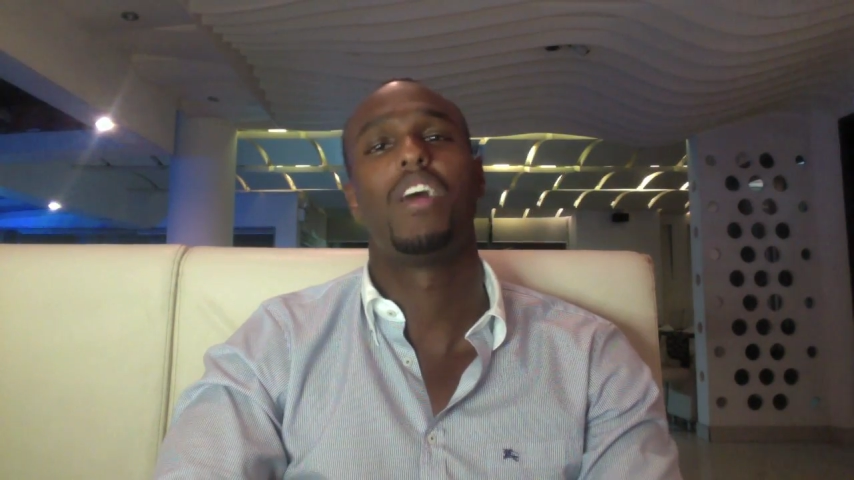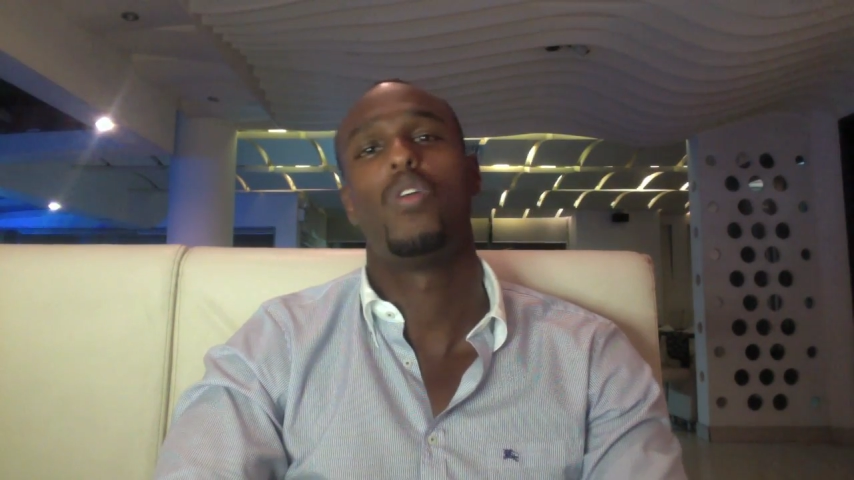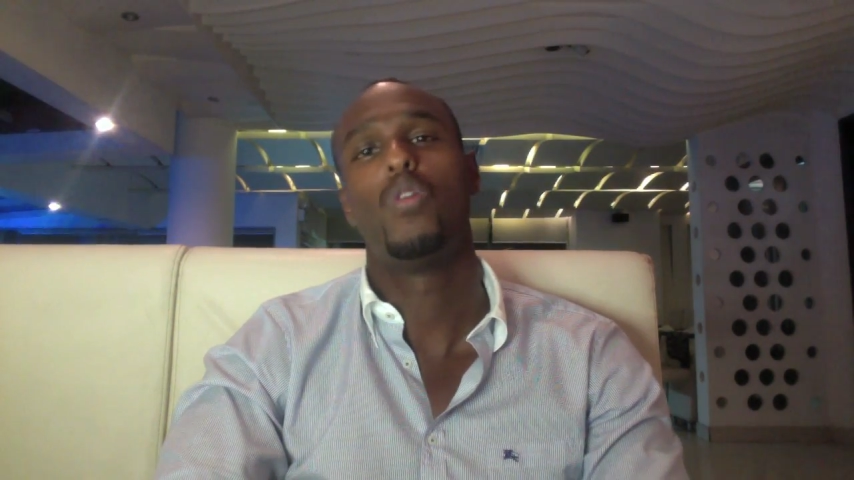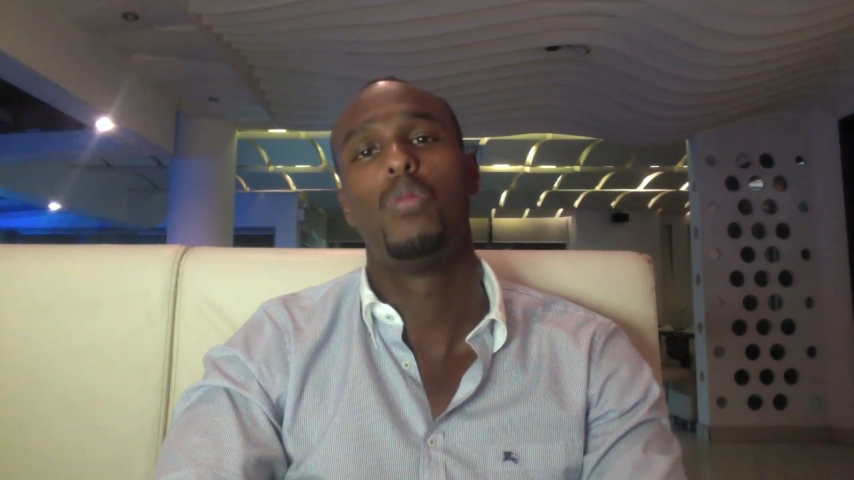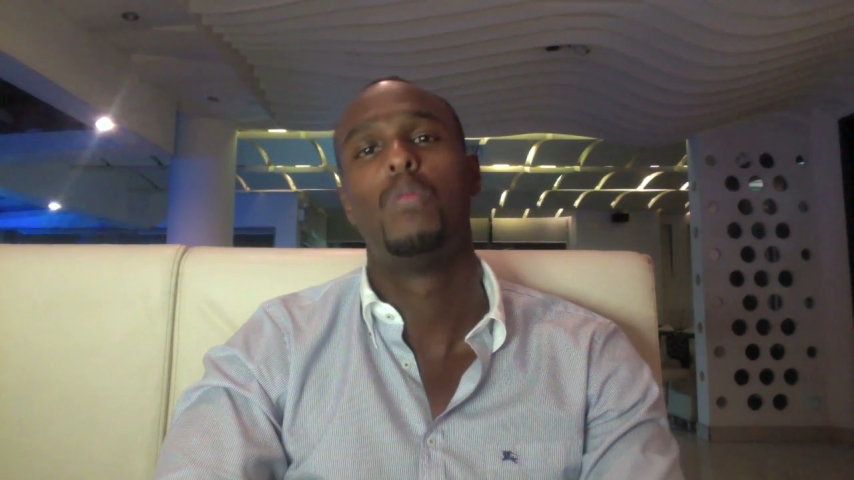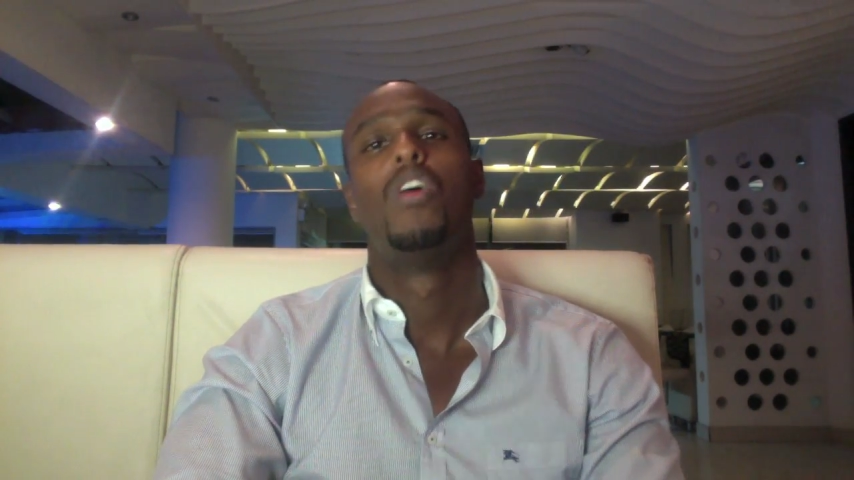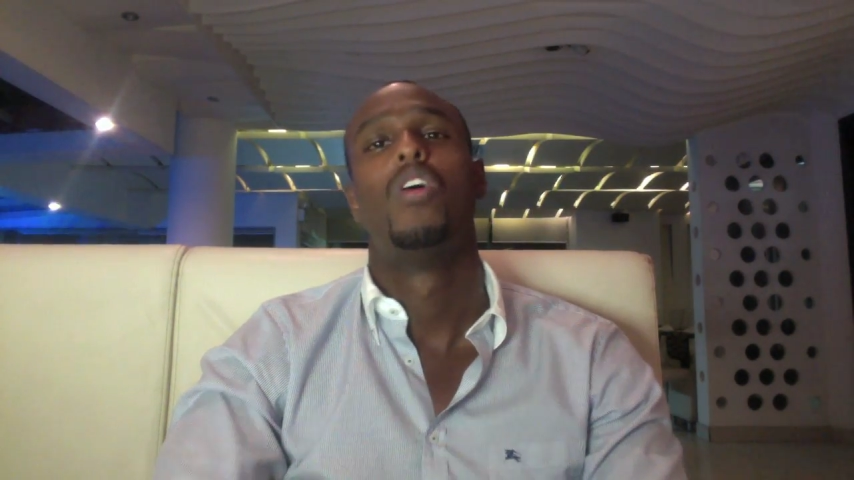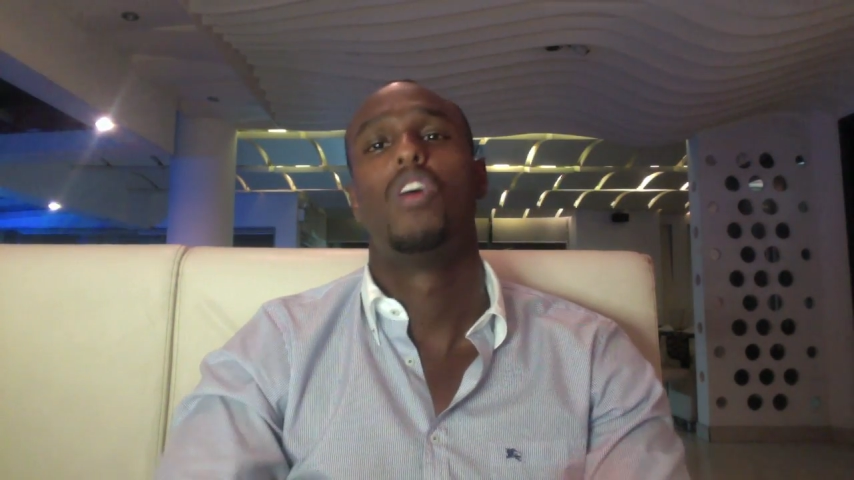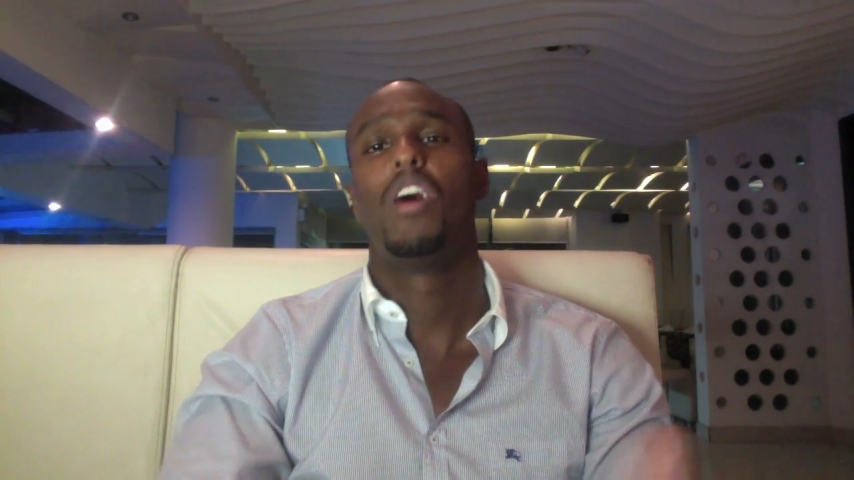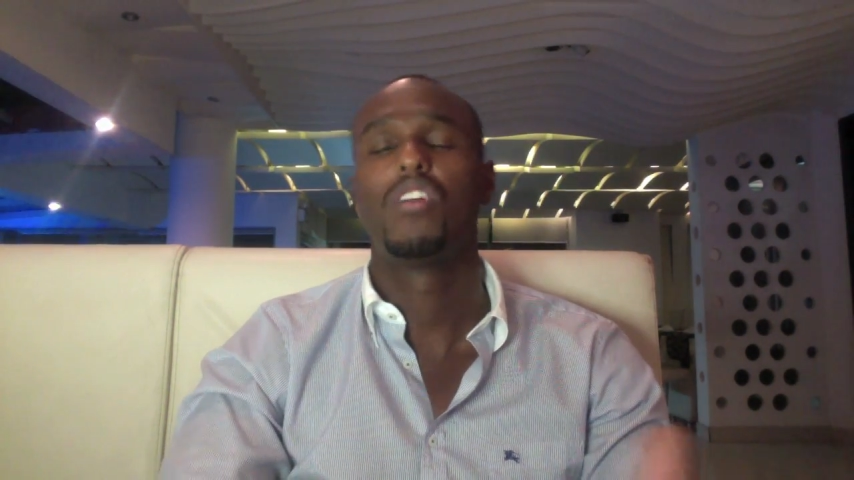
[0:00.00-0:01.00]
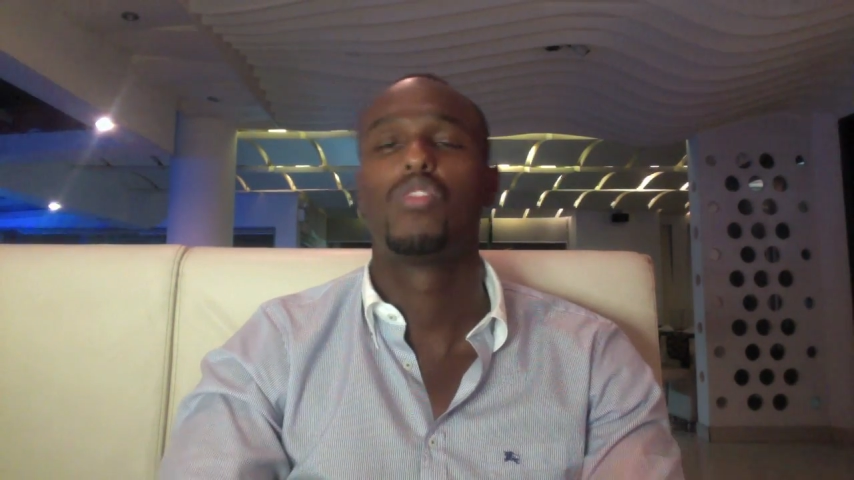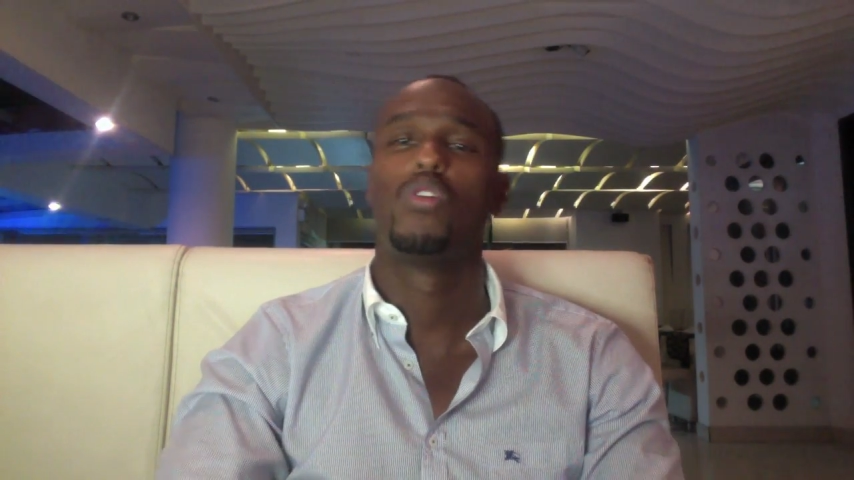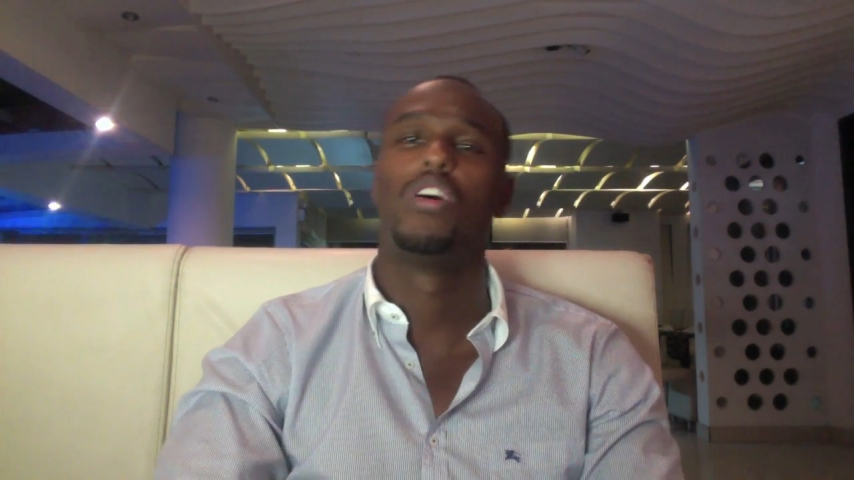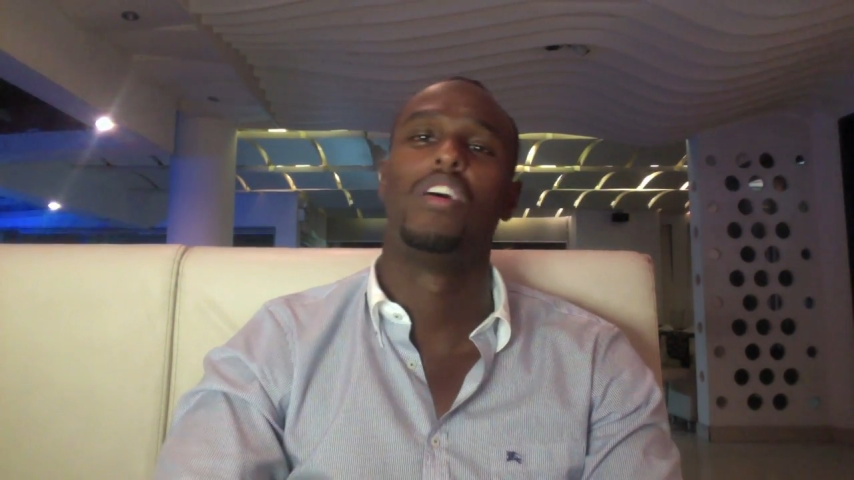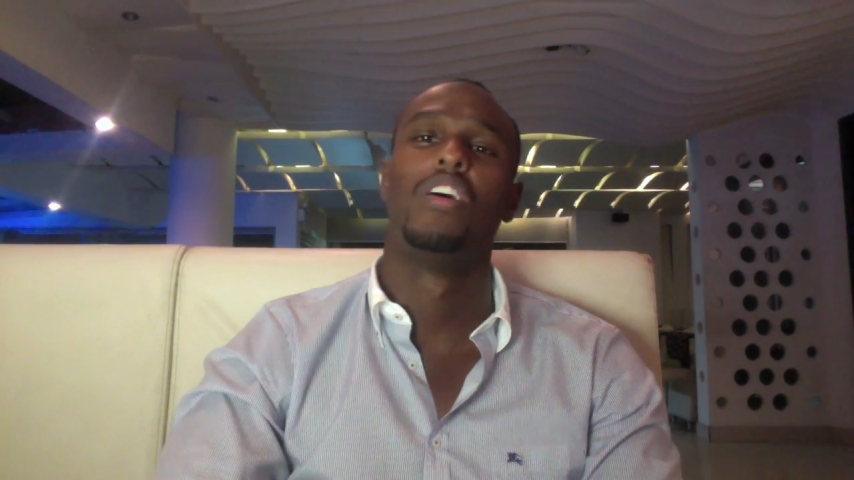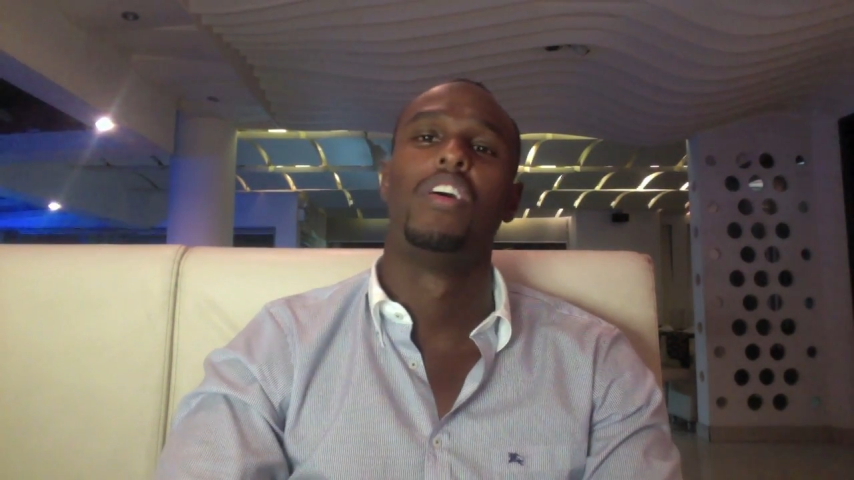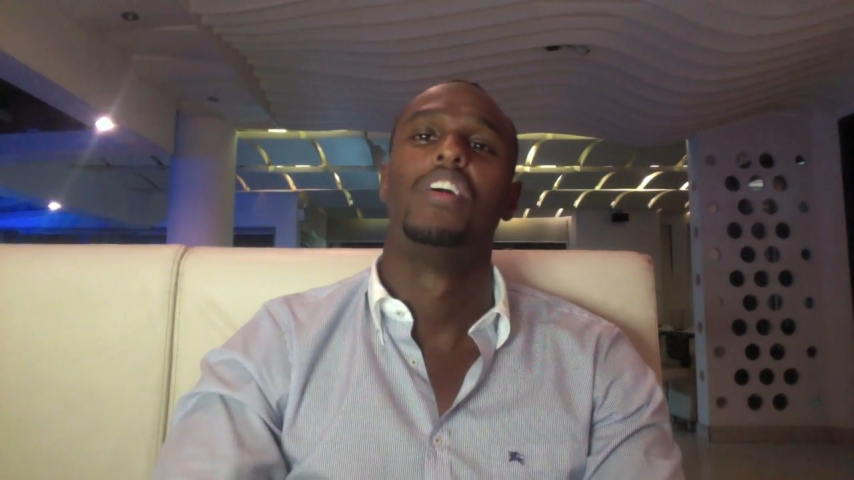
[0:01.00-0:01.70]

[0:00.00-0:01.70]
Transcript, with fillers: at home or elsewhere,